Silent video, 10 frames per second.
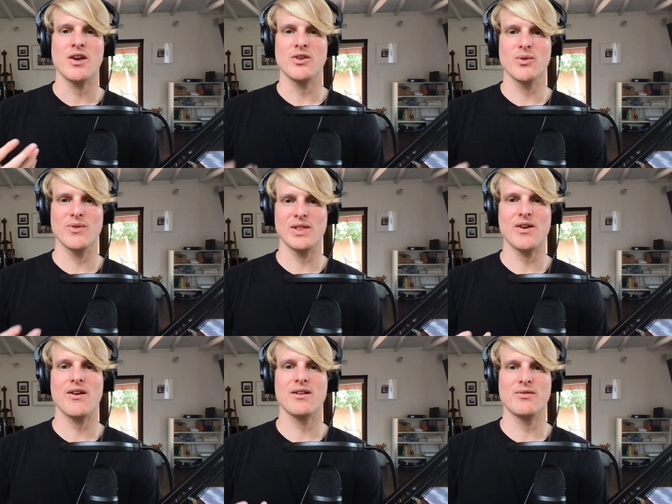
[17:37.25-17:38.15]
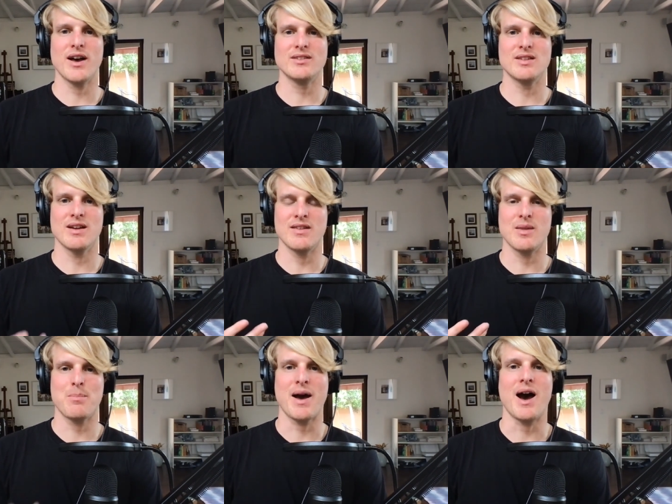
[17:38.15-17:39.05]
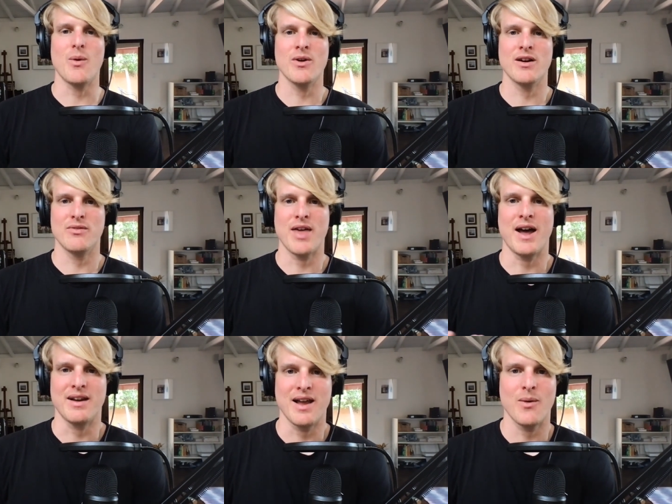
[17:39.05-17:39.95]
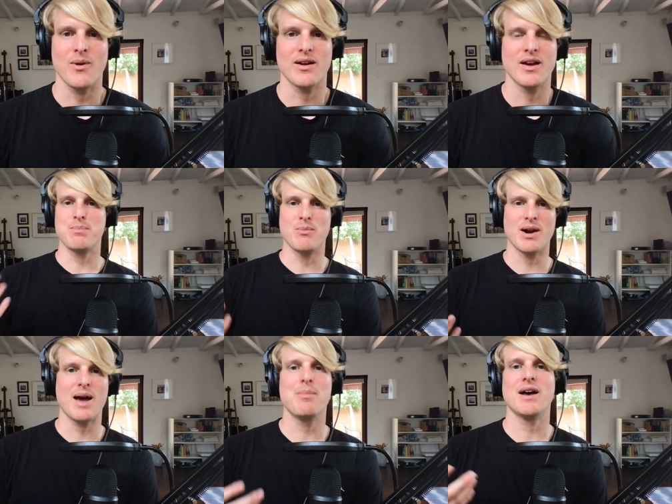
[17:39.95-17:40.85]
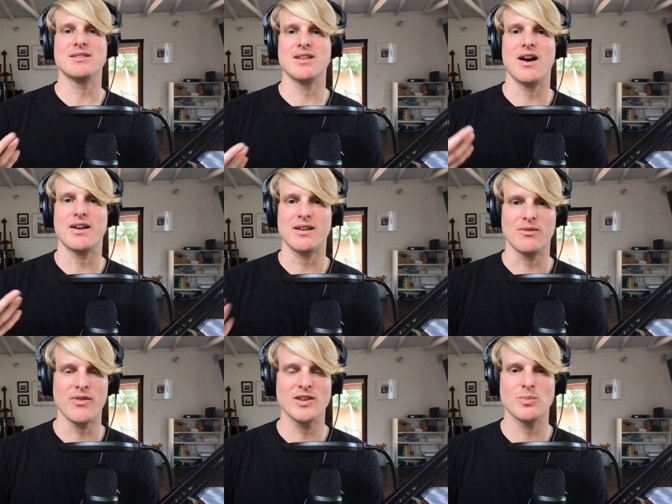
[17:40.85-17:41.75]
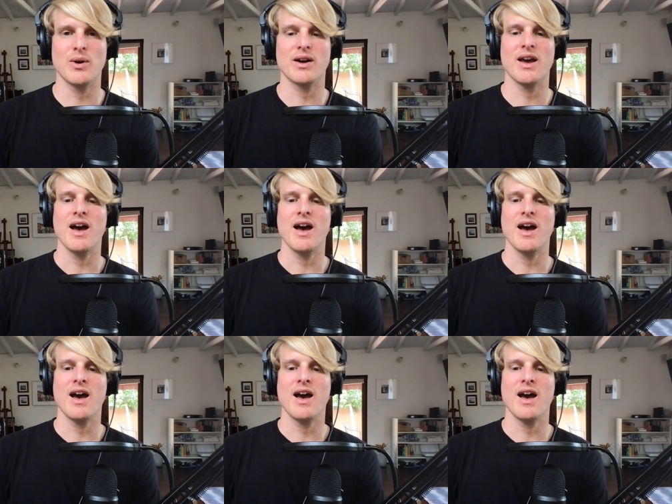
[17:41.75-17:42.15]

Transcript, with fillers: you really are investing in the power of that network. When I buy stock in Facebook,